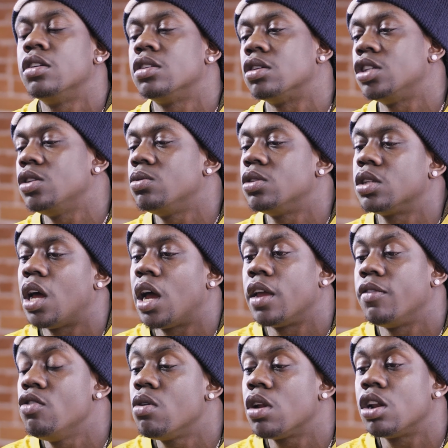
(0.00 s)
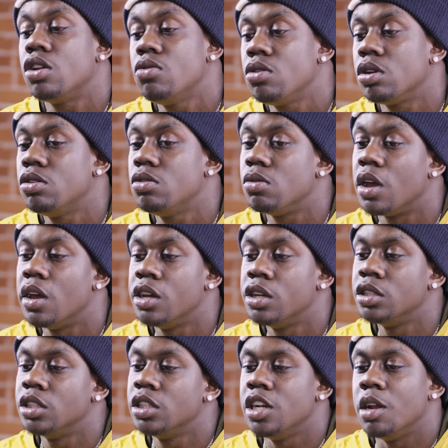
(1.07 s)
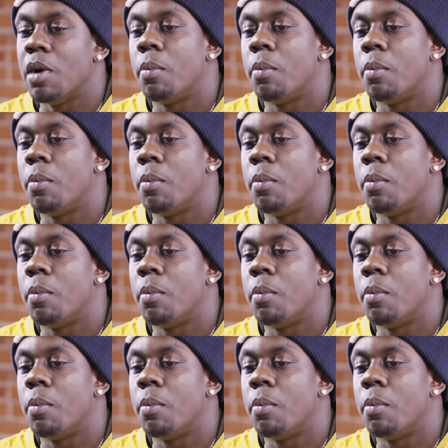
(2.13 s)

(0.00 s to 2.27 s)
So she was just like, if you want to do it, do it.